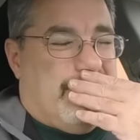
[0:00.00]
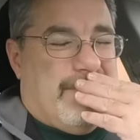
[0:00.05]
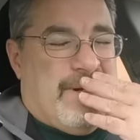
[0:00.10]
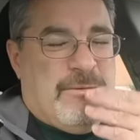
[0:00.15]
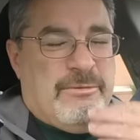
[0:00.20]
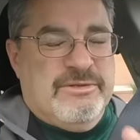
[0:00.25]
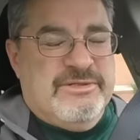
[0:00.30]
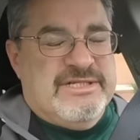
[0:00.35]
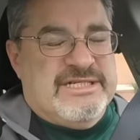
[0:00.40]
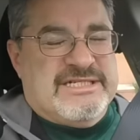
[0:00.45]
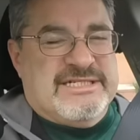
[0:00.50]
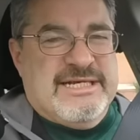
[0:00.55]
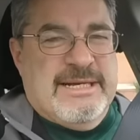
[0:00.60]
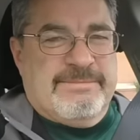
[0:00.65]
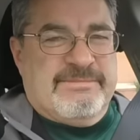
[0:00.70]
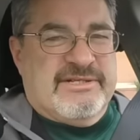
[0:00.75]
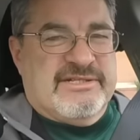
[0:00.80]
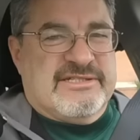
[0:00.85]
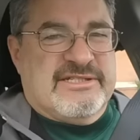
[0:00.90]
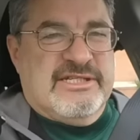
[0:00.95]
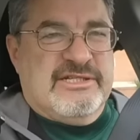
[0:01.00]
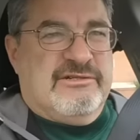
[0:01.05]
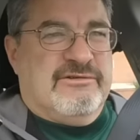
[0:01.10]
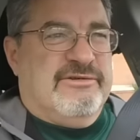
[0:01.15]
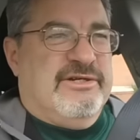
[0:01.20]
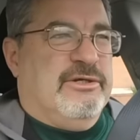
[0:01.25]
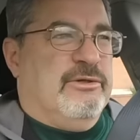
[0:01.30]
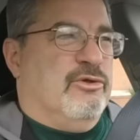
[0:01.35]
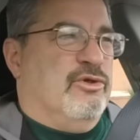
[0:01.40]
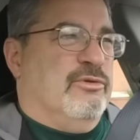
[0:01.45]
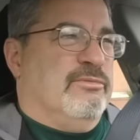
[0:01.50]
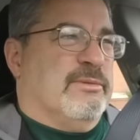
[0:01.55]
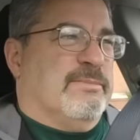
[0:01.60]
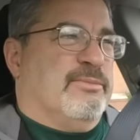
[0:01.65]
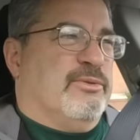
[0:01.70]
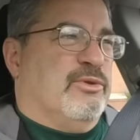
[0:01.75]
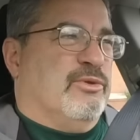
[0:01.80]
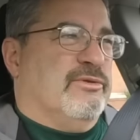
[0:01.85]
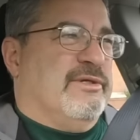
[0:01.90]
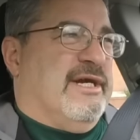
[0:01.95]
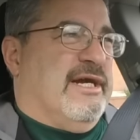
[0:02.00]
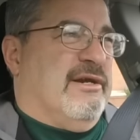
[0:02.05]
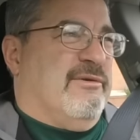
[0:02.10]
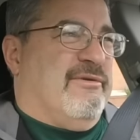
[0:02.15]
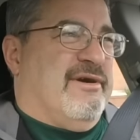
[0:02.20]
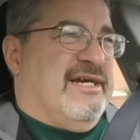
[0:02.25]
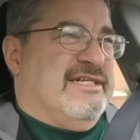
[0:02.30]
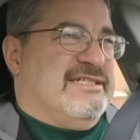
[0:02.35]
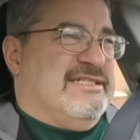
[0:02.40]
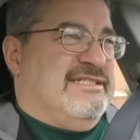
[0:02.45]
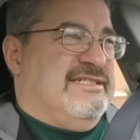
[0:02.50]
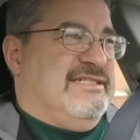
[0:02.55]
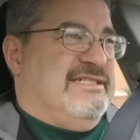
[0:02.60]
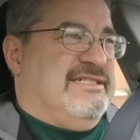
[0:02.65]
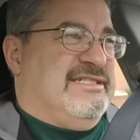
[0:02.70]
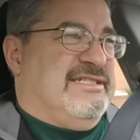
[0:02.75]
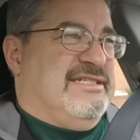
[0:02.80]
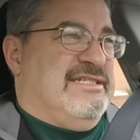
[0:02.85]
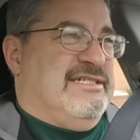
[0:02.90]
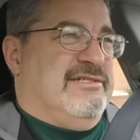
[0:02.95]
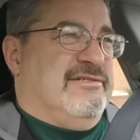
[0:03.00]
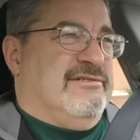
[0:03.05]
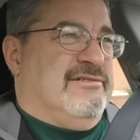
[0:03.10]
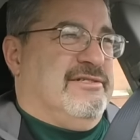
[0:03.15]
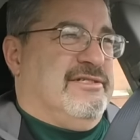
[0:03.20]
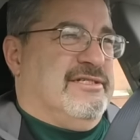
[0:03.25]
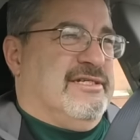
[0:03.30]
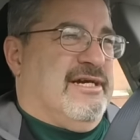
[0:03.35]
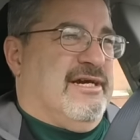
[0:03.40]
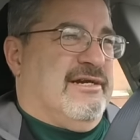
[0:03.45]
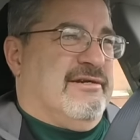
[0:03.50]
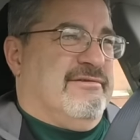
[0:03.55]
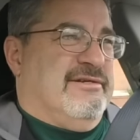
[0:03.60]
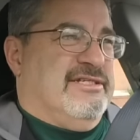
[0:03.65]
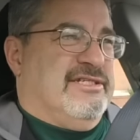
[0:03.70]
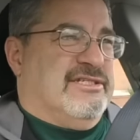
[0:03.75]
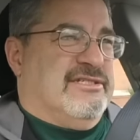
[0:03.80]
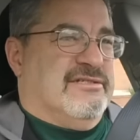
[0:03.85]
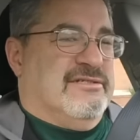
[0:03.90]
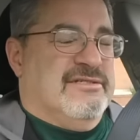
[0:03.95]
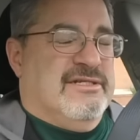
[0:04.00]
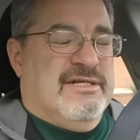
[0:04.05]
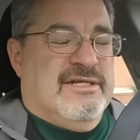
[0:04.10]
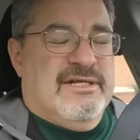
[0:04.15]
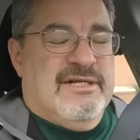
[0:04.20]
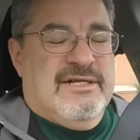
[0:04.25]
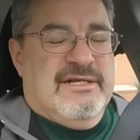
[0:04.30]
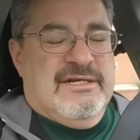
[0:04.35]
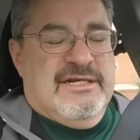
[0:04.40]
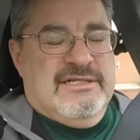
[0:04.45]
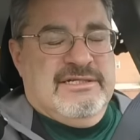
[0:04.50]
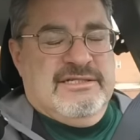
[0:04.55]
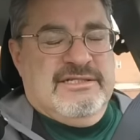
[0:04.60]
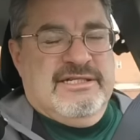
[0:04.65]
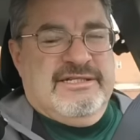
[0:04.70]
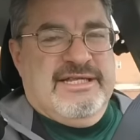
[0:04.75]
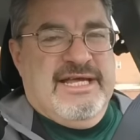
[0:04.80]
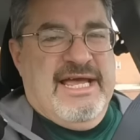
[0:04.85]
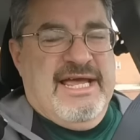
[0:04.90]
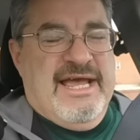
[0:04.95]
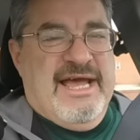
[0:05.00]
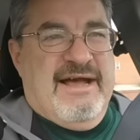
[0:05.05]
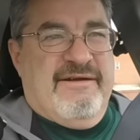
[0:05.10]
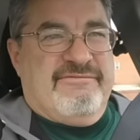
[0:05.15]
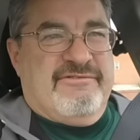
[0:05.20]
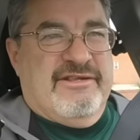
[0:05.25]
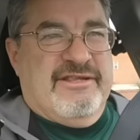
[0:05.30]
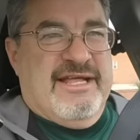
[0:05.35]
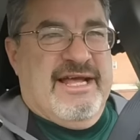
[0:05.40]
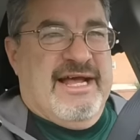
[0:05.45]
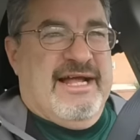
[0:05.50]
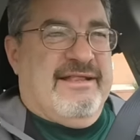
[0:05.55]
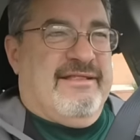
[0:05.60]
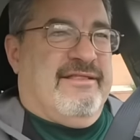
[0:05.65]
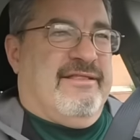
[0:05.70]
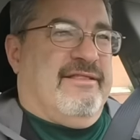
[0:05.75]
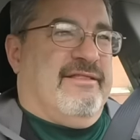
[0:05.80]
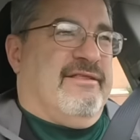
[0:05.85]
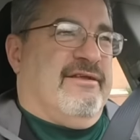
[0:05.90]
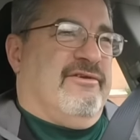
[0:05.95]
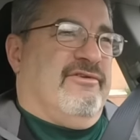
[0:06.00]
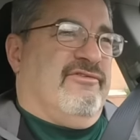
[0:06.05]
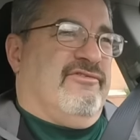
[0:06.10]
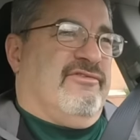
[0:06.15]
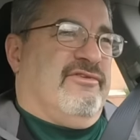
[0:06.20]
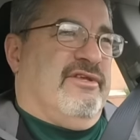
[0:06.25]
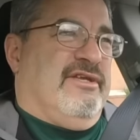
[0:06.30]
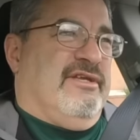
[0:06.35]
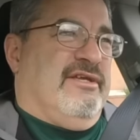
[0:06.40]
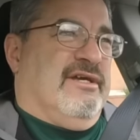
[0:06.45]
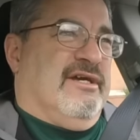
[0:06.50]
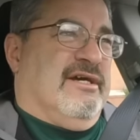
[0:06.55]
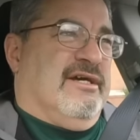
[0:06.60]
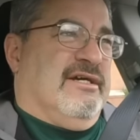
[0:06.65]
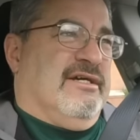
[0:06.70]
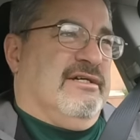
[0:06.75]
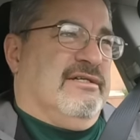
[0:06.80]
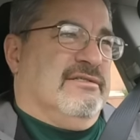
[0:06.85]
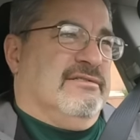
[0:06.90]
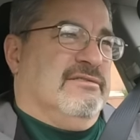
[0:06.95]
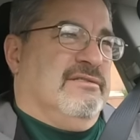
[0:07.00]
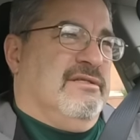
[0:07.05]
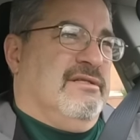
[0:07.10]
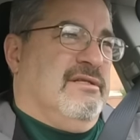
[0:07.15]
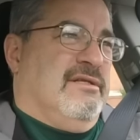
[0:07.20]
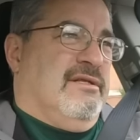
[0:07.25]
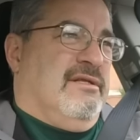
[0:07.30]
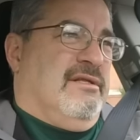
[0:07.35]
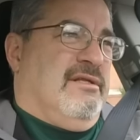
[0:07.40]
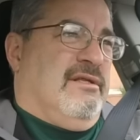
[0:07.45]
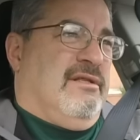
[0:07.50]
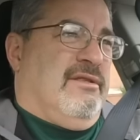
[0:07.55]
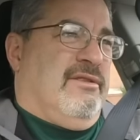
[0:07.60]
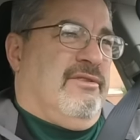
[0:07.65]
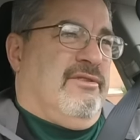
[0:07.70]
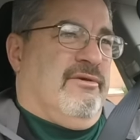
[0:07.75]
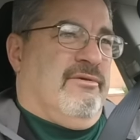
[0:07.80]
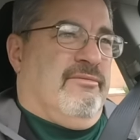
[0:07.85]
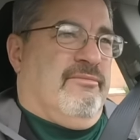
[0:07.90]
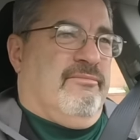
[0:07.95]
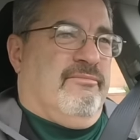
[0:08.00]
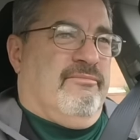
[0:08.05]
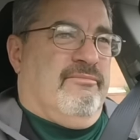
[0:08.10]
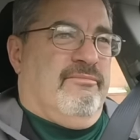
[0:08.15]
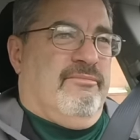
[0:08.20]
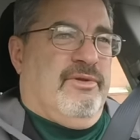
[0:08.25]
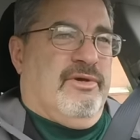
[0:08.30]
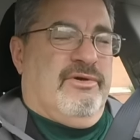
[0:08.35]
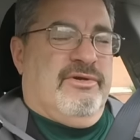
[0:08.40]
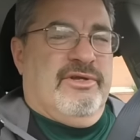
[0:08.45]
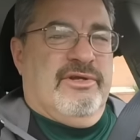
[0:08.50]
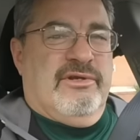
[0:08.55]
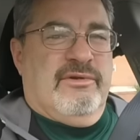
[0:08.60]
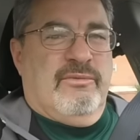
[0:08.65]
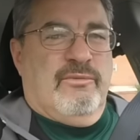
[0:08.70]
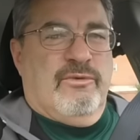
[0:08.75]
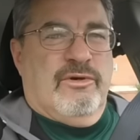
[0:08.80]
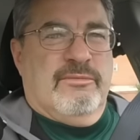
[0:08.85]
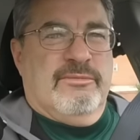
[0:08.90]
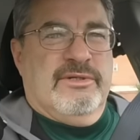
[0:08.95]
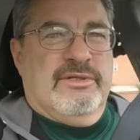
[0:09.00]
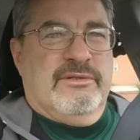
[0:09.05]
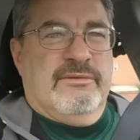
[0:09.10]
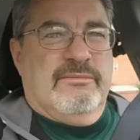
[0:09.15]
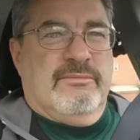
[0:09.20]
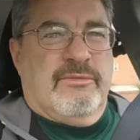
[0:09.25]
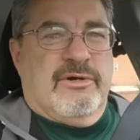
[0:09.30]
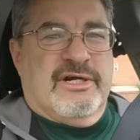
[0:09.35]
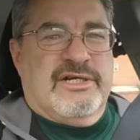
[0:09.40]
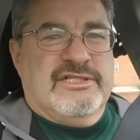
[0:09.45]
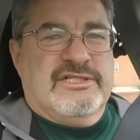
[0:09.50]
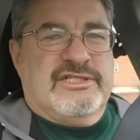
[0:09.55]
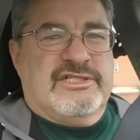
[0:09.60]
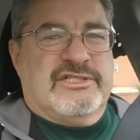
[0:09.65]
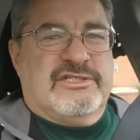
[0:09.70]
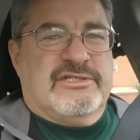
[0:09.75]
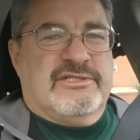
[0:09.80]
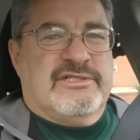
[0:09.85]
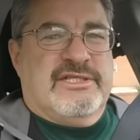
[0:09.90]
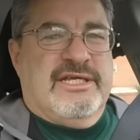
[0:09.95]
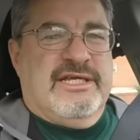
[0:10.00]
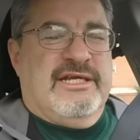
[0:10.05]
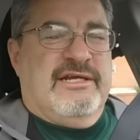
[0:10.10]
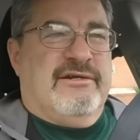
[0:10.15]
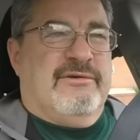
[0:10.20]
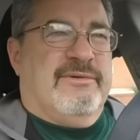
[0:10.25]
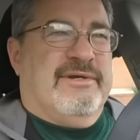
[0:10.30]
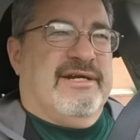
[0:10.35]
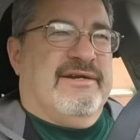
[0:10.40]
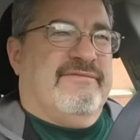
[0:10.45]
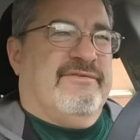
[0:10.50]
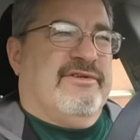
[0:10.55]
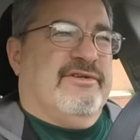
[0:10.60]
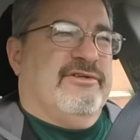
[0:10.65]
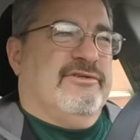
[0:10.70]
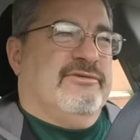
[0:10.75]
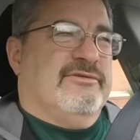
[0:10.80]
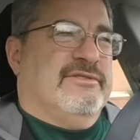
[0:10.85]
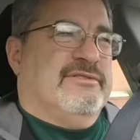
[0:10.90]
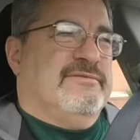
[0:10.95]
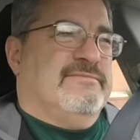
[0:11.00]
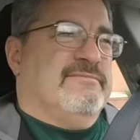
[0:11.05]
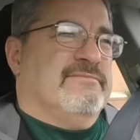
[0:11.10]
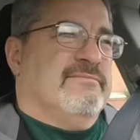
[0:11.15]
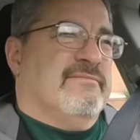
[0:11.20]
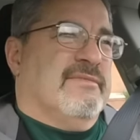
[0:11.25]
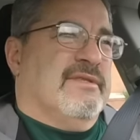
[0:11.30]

I wouldn't accept a single Uber pool down in Washington, D.C. during the inauguration. And then the day after that, there's the uh, the Million Woman March thing or whatever they're doing.